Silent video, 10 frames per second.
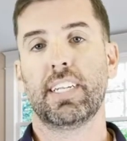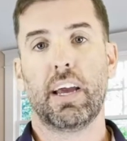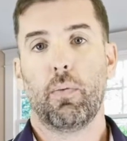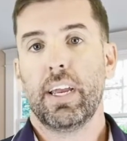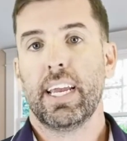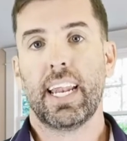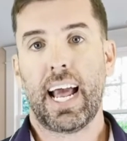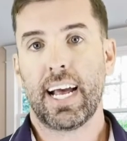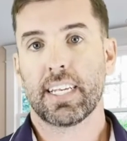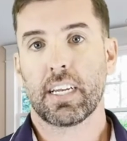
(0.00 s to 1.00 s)
that we get
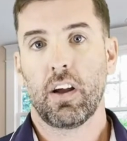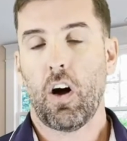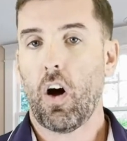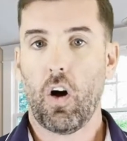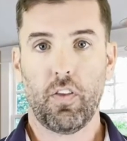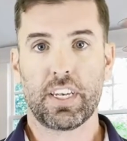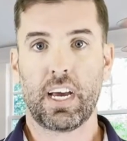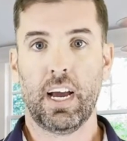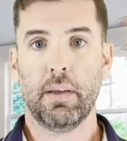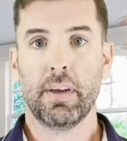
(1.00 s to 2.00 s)
asked all the
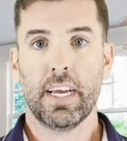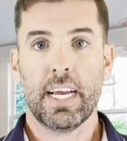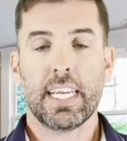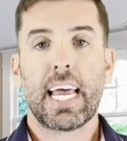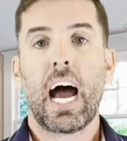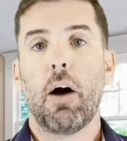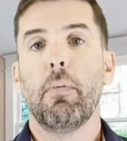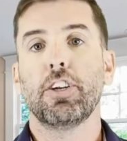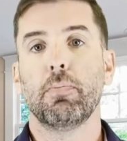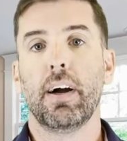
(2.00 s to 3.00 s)
time is how
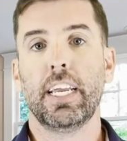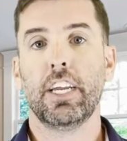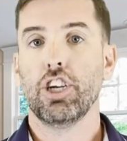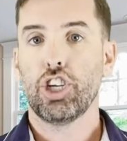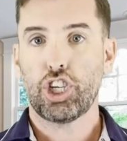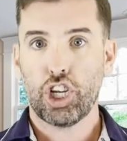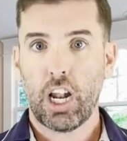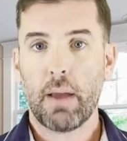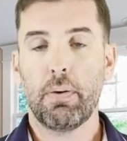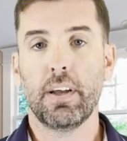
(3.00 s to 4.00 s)
much money should
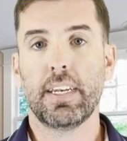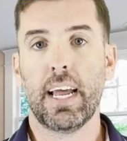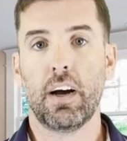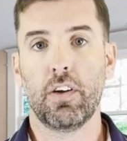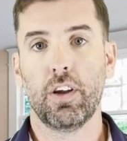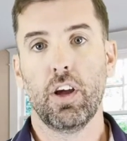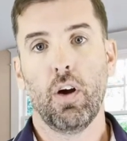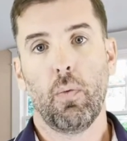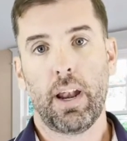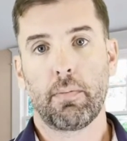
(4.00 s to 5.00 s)
I put down
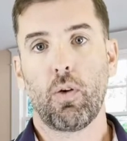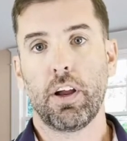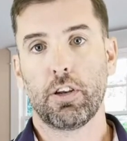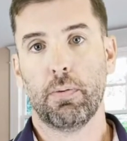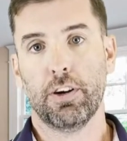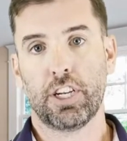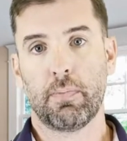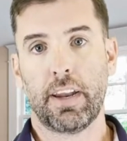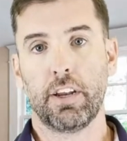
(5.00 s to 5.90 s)
when I'm going to purchase my new